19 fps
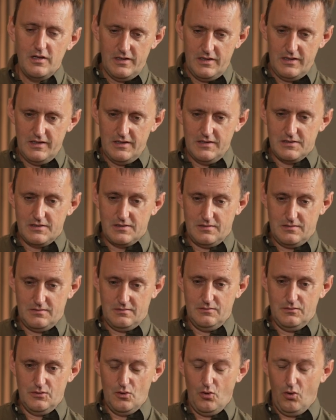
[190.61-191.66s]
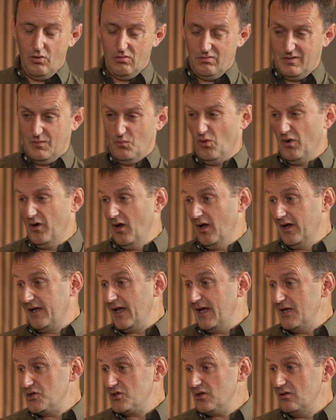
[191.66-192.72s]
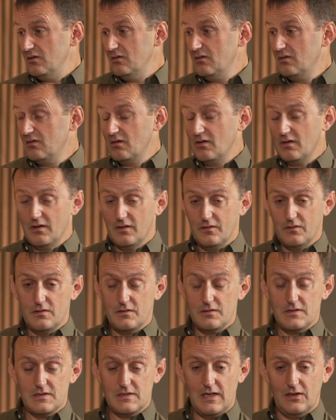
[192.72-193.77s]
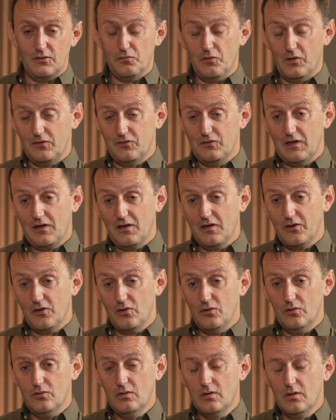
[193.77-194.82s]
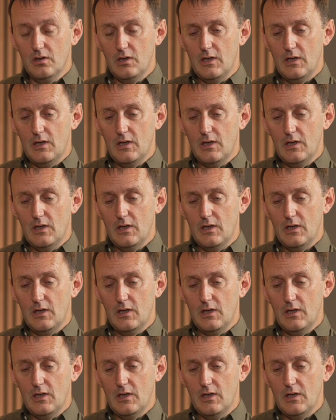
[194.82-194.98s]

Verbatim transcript: is not in one location. As I say, it's very cyclical.